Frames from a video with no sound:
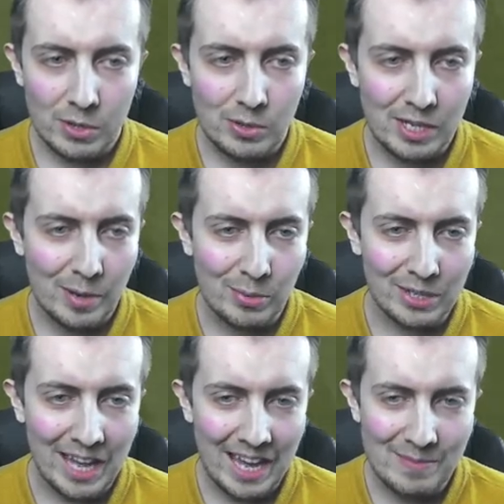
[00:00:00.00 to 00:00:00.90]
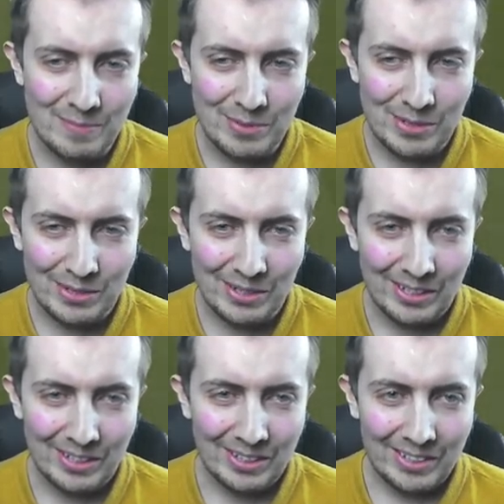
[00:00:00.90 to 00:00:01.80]
separate games.
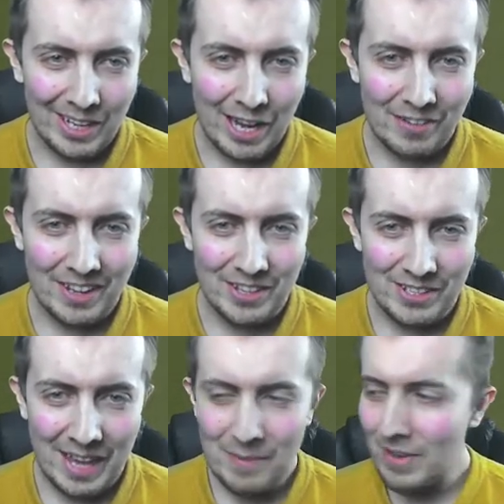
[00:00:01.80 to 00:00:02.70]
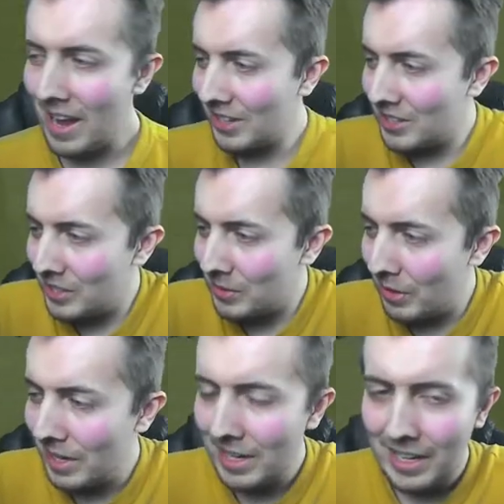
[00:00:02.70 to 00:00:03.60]
I've had the same reaction as well.
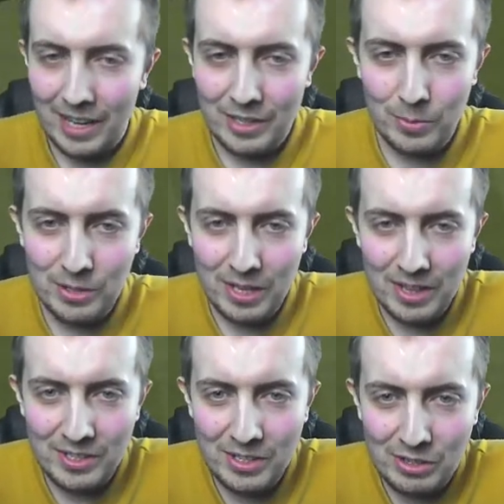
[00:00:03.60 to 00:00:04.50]
It's almost like this is just